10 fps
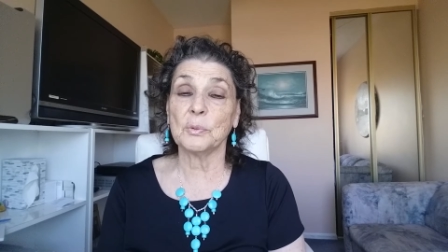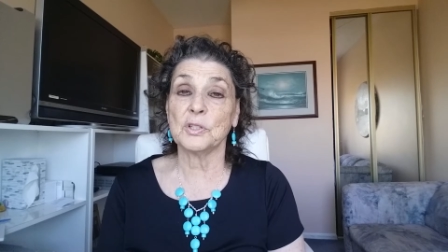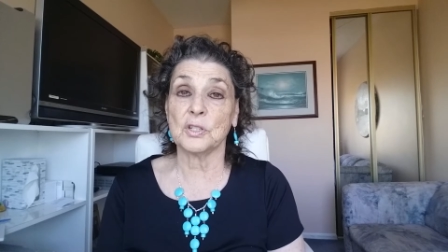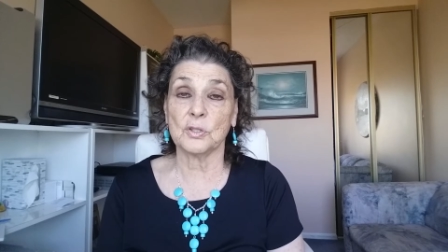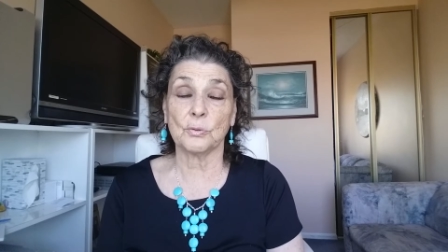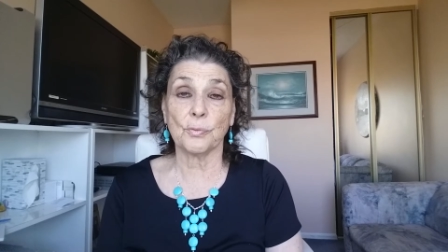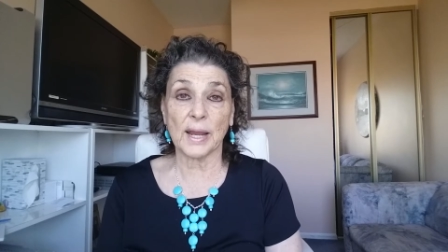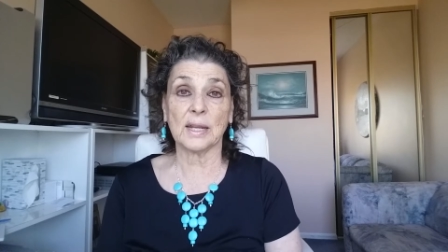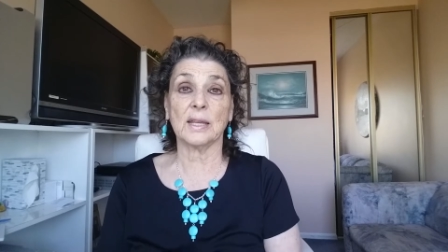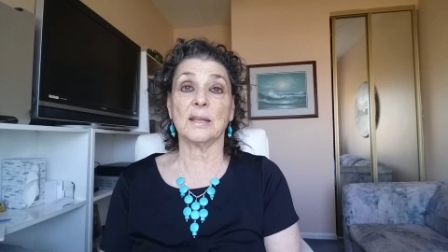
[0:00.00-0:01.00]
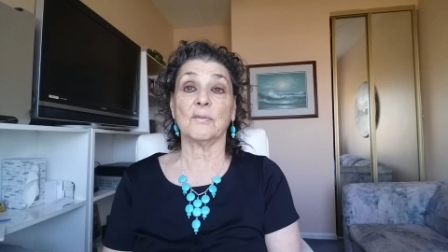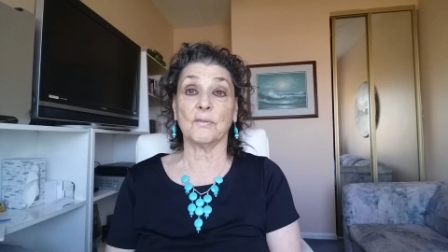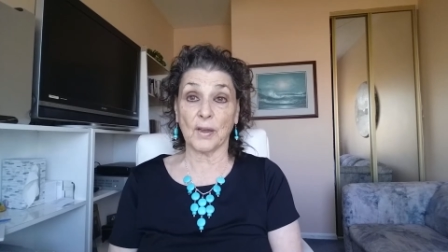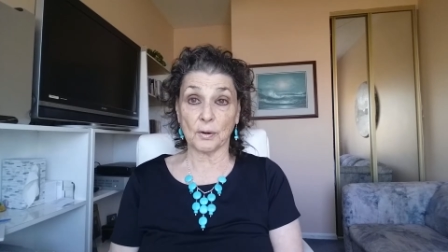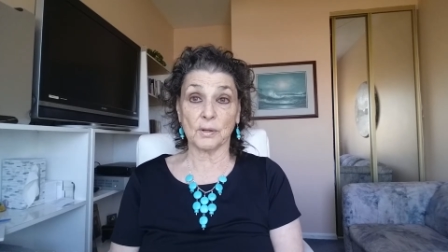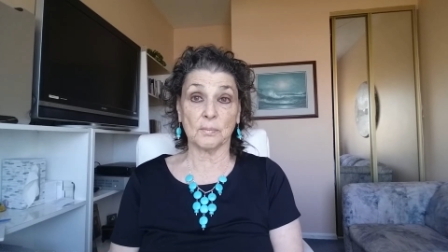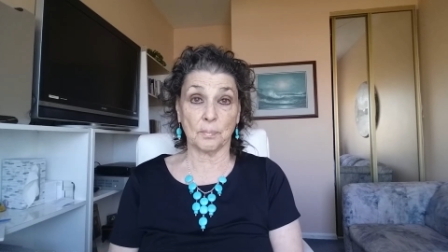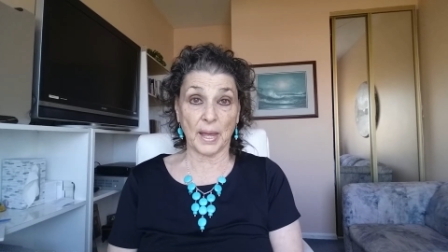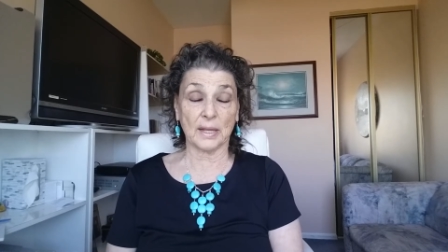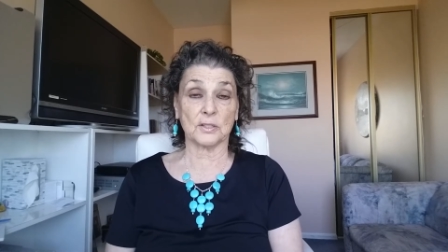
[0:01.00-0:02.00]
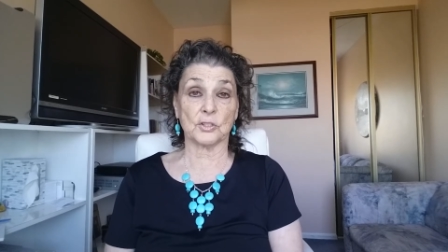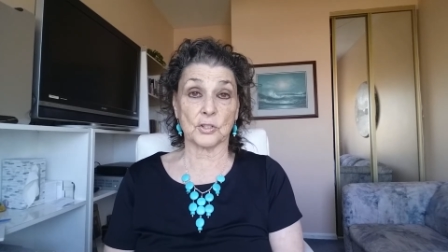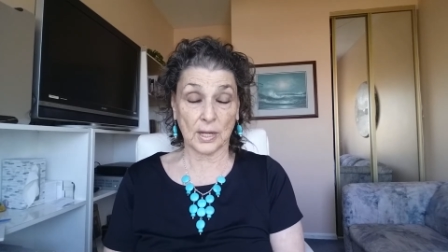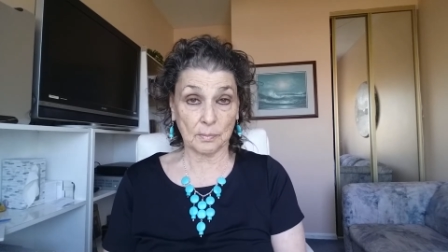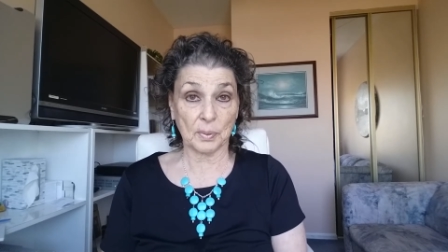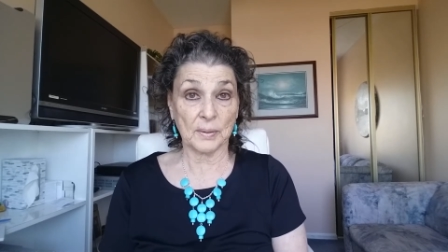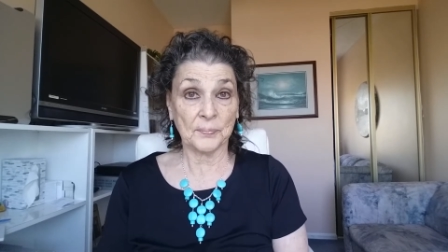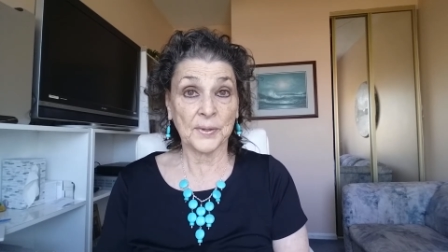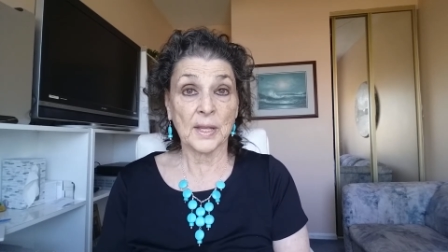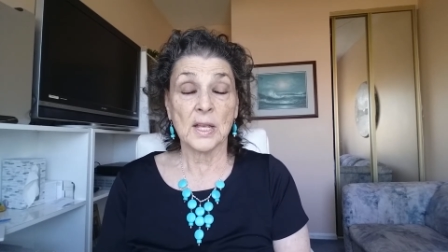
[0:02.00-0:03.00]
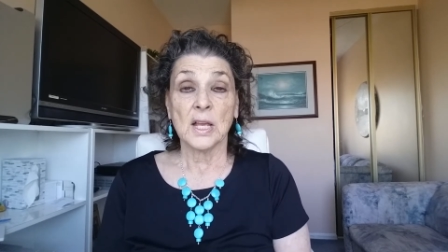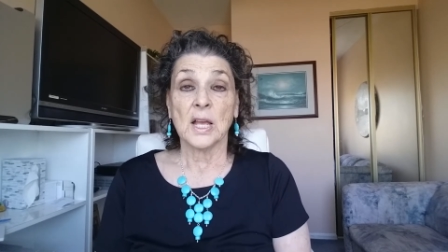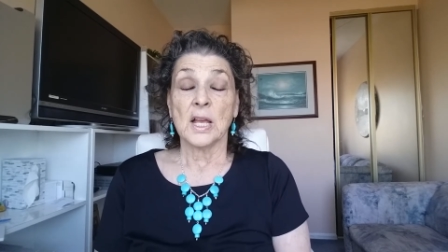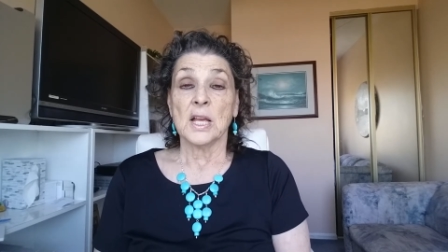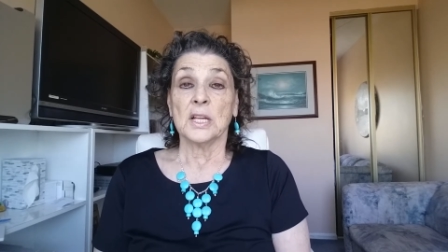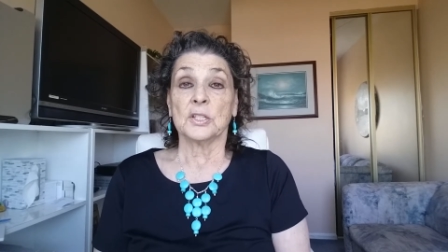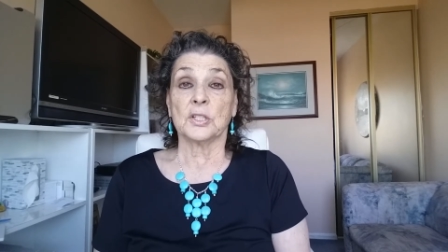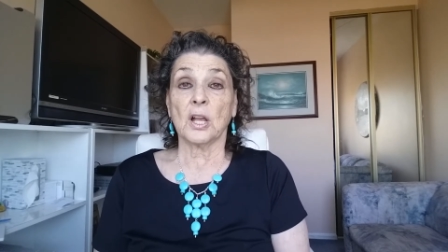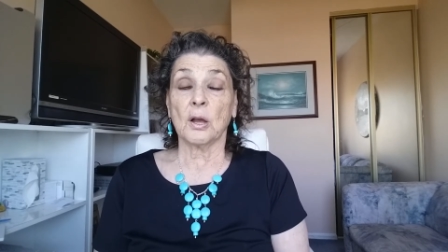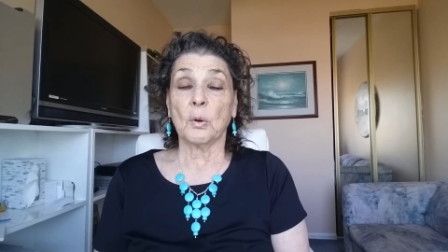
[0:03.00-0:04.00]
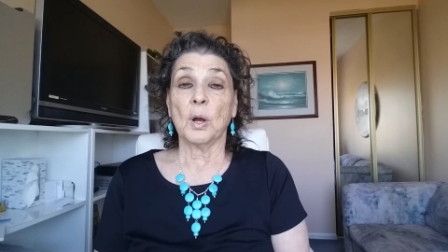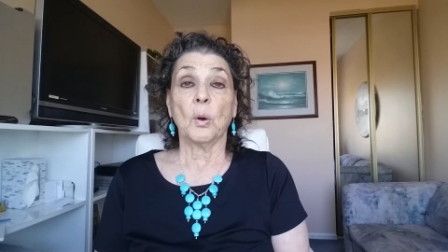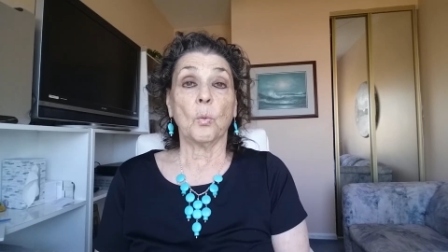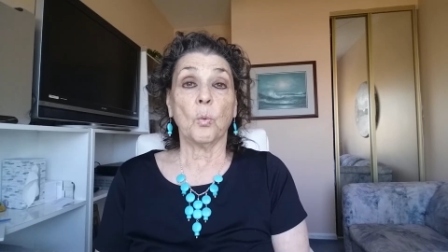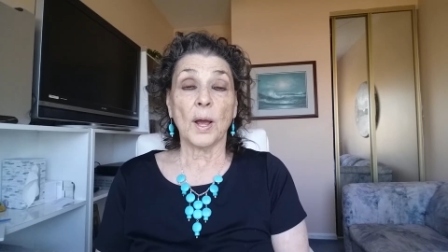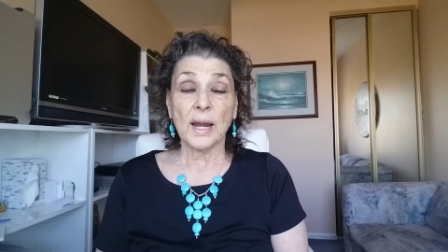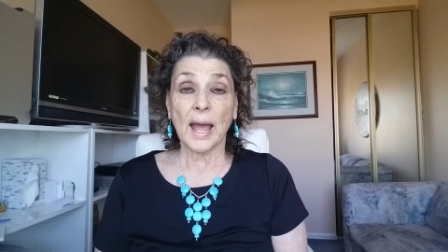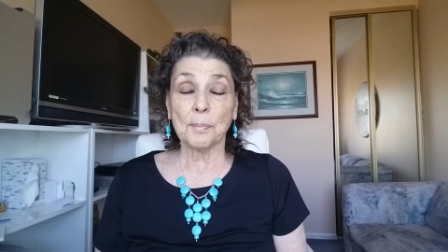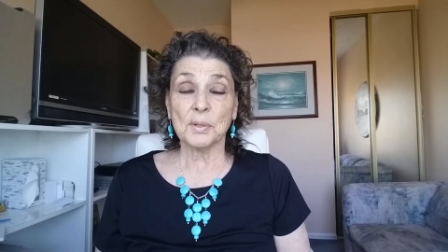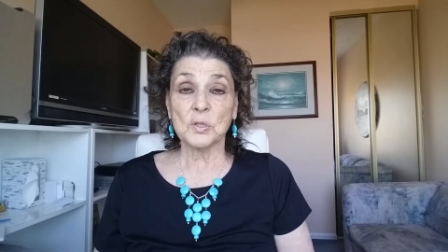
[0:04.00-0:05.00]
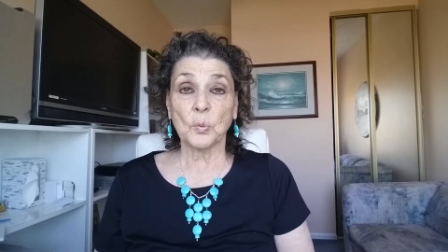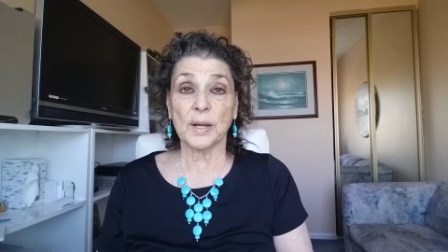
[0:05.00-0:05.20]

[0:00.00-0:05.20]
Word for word: which is already in very bad shape. So, what happens